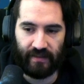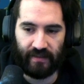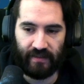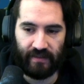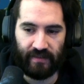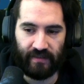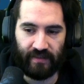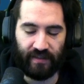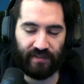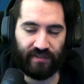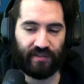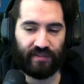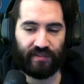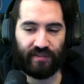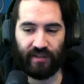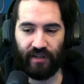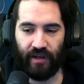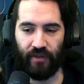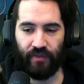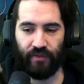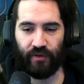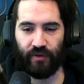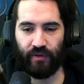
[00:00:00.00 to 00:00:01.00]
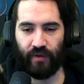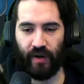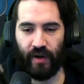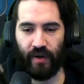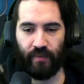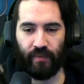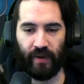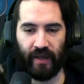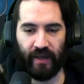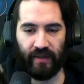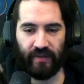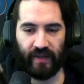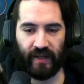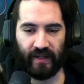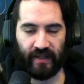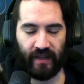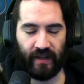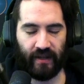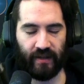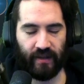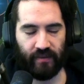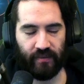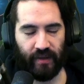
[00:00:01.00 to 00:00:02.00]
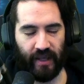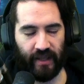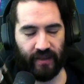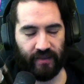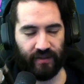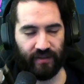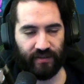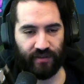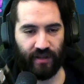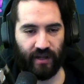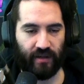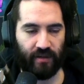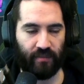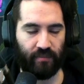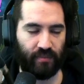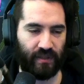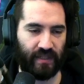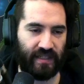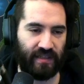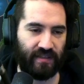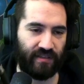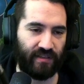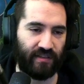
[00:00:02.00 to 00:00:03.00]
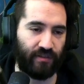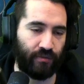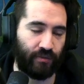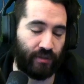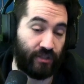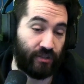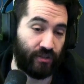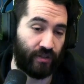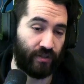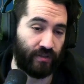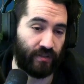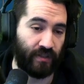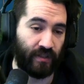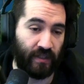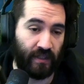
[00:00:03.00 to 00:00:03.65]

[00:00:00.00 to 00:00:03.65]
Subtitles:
this is another great way that this kind of bleeds into each other.